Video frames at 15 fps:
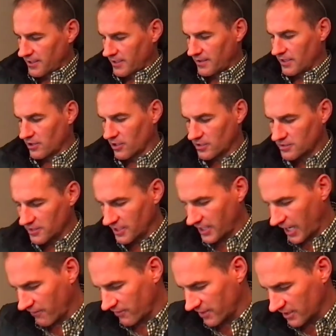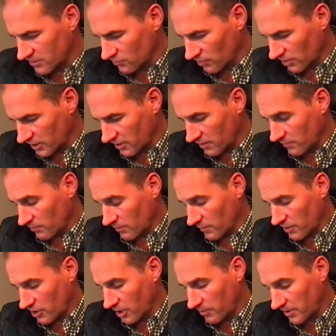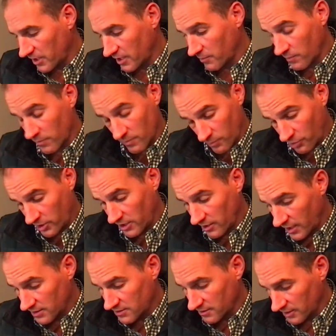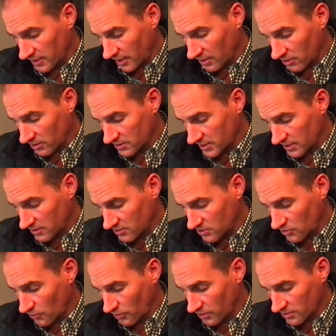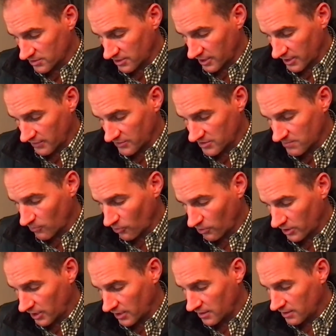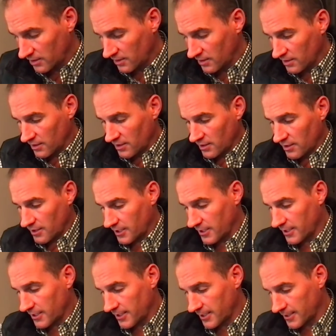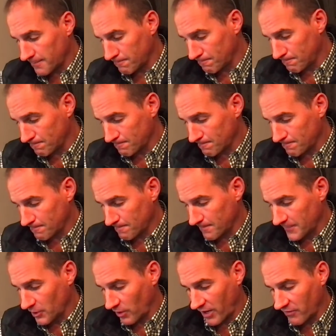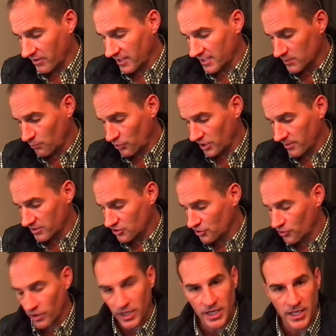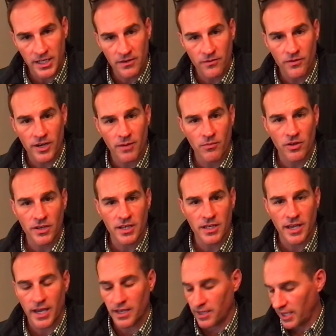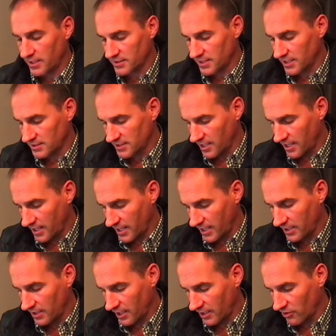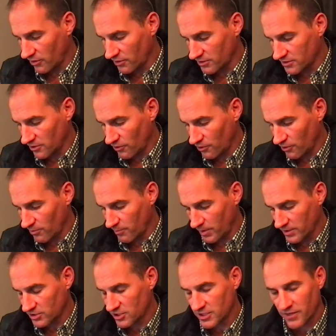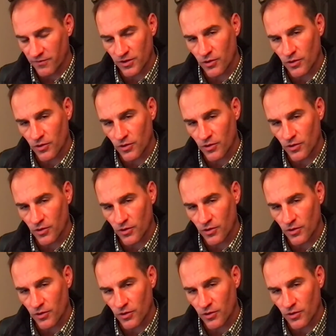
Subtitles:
it looks like everything's really coming in pretty nicely. I looked at the scores this morning. Everything is pretty much green when I'm looking at SSI. I know there's a whole bunch of different